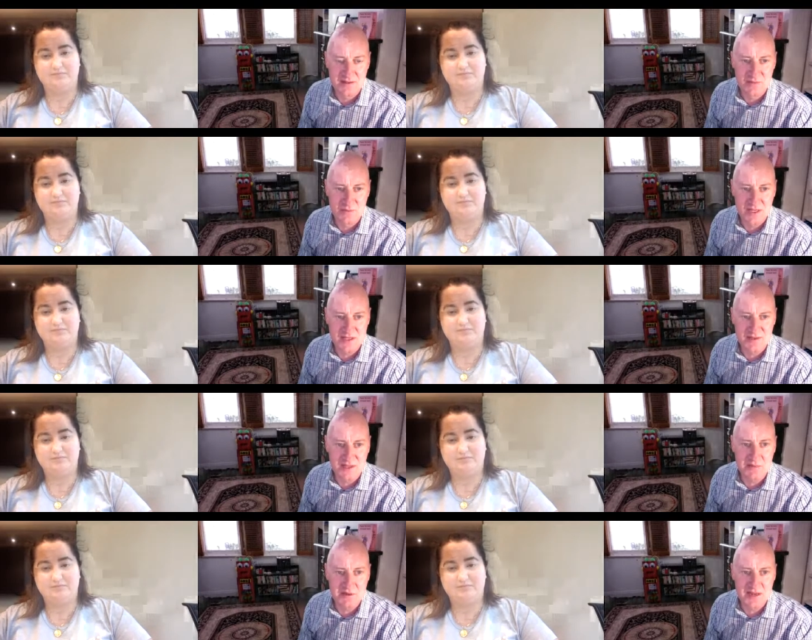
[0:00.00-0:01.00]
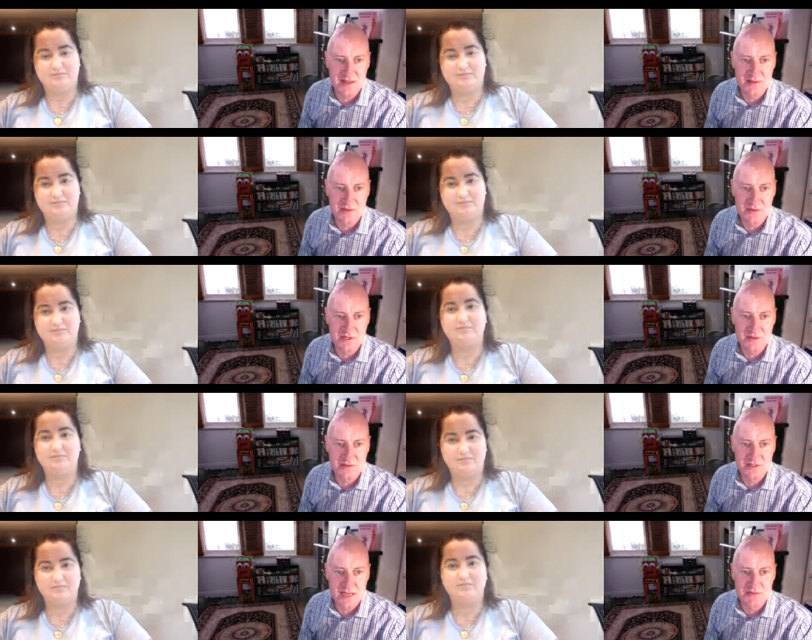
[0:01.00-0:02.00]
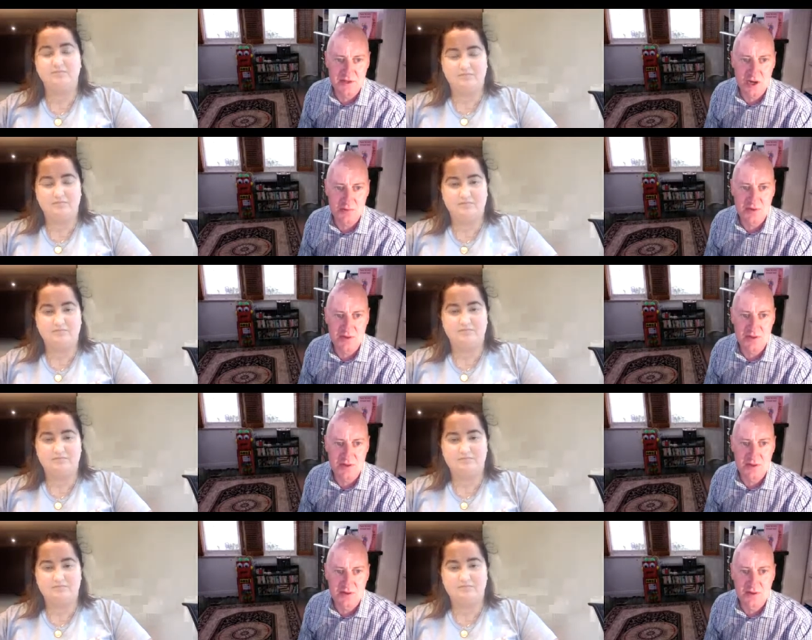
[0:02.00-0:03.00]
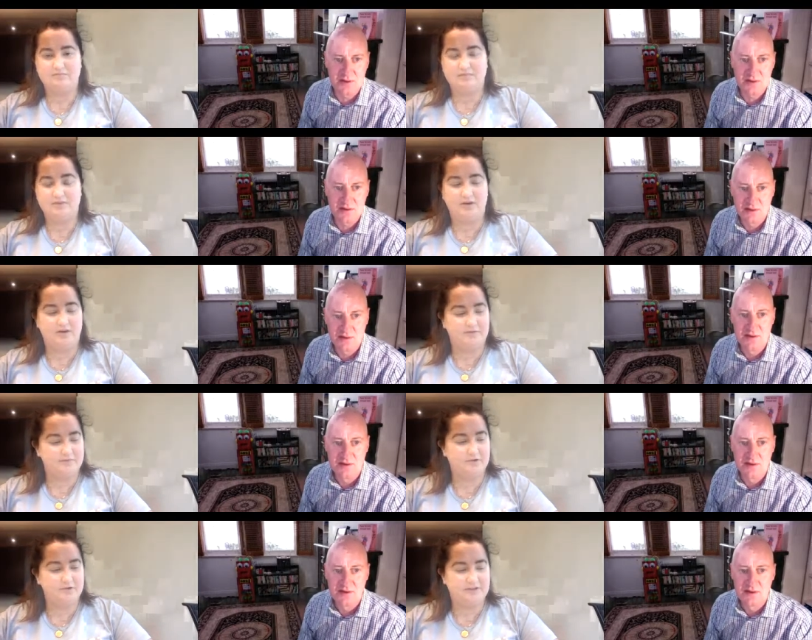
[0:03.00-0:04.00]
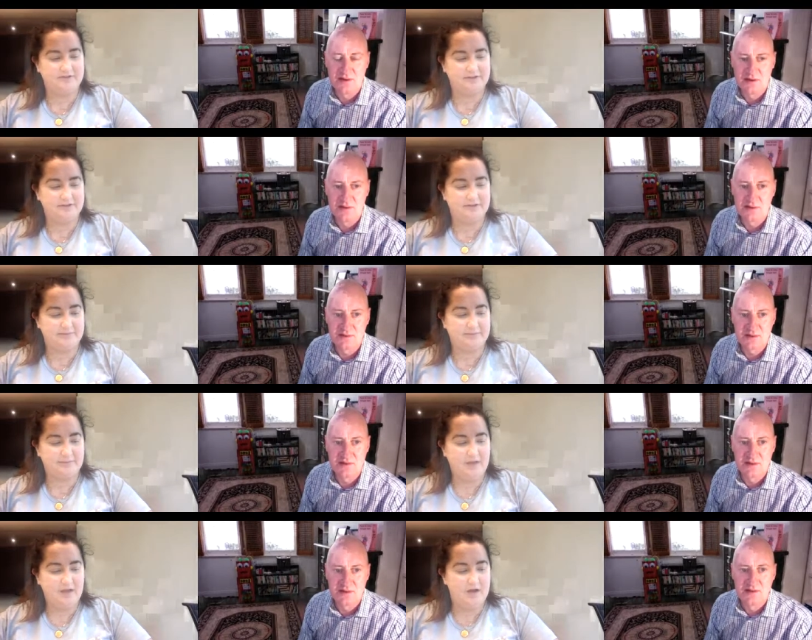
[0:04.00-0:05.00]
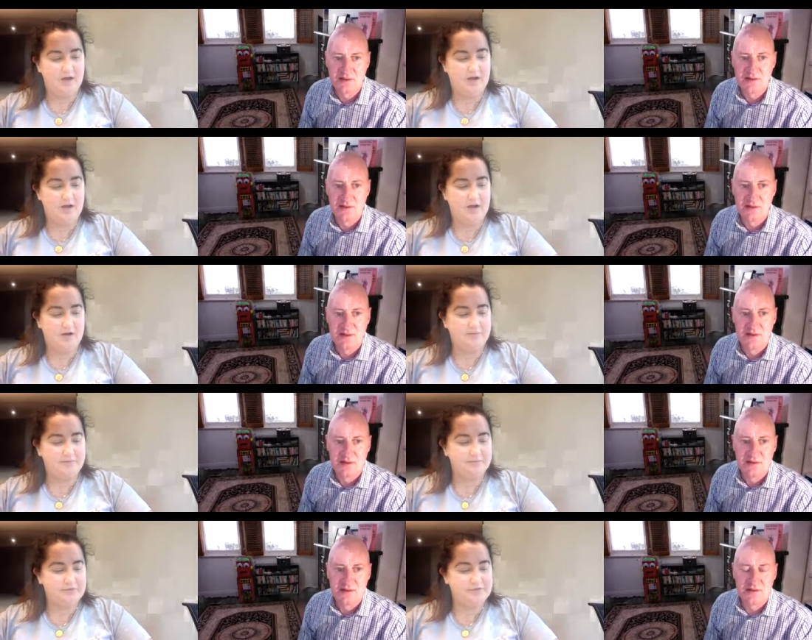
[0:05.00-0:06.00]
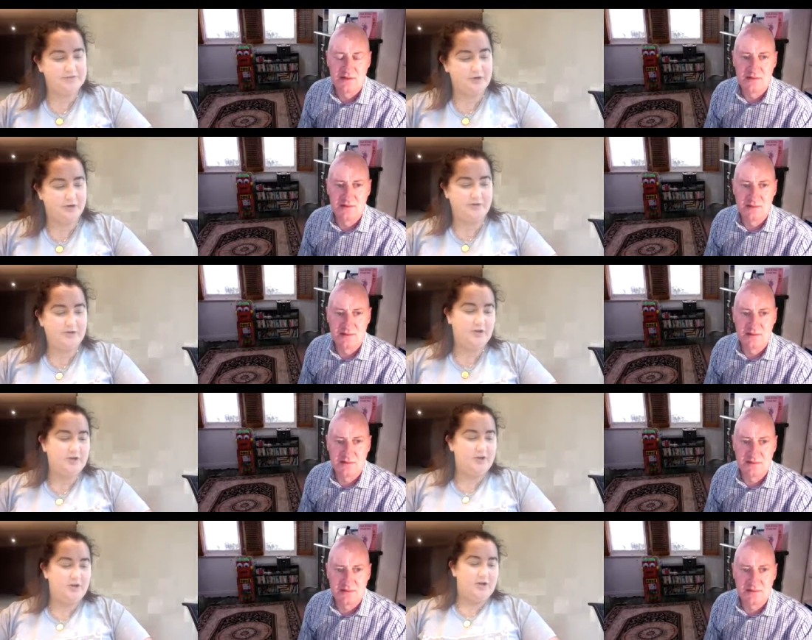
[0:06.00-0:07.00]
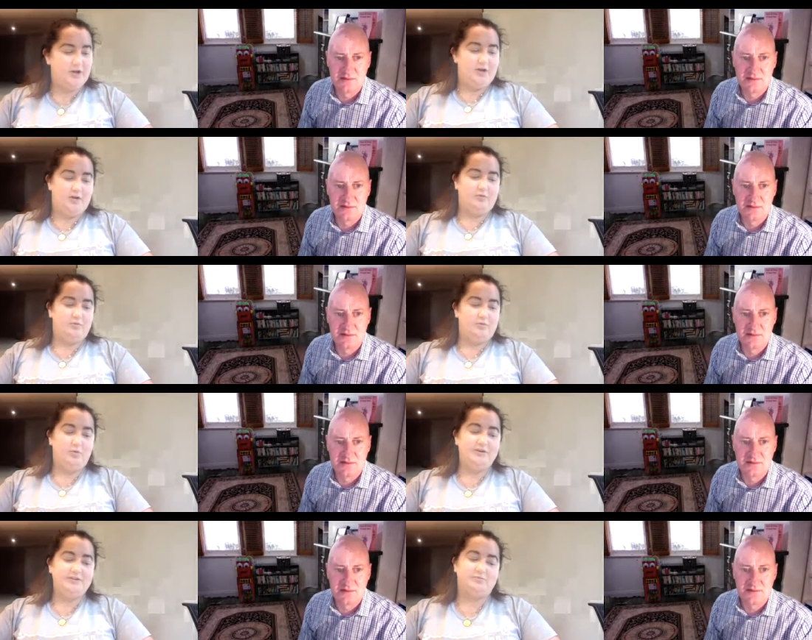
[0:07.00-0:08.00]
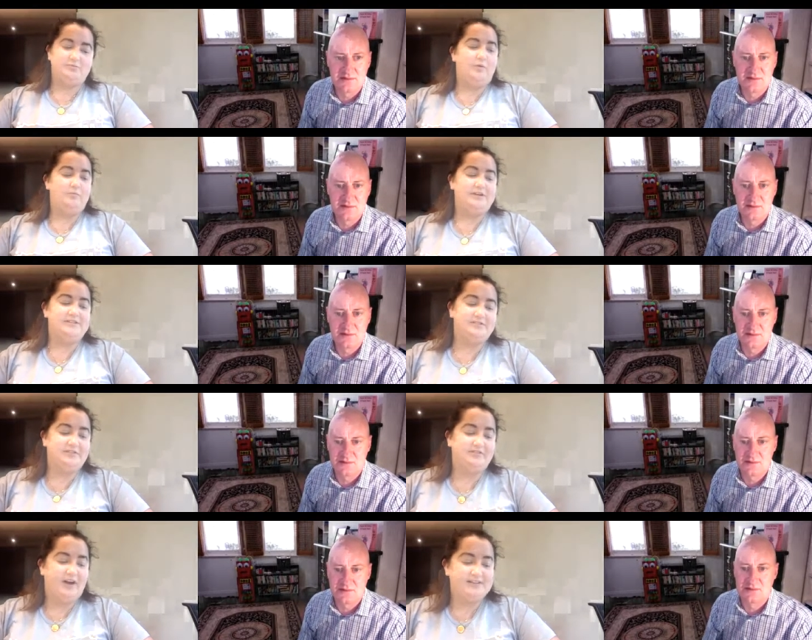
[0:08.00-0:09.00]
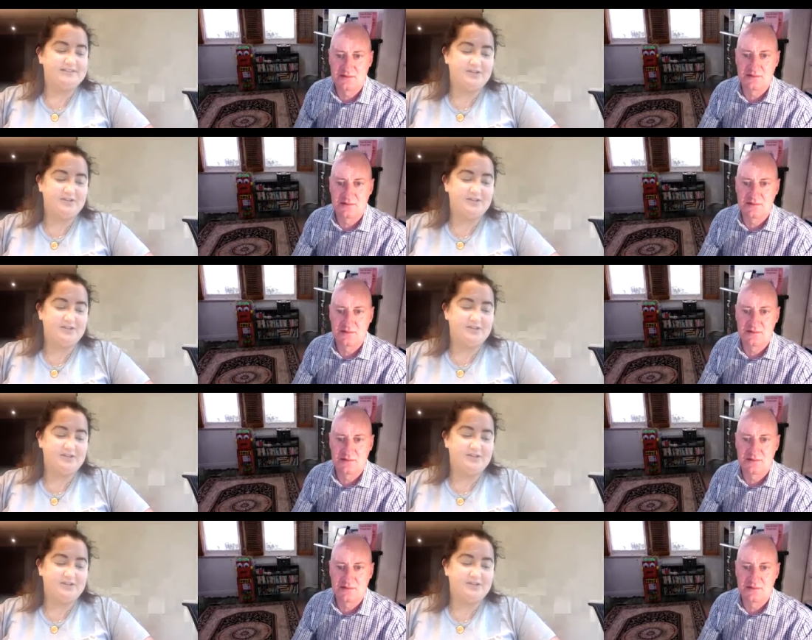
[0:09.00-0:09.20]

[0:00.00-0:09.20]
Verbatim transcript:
Speaker 1: we need to think about how the law is going to adapt and cope with it.
Speaker 2: Yeah, no, definitely. Yeah. Um, so, what is one piece of advice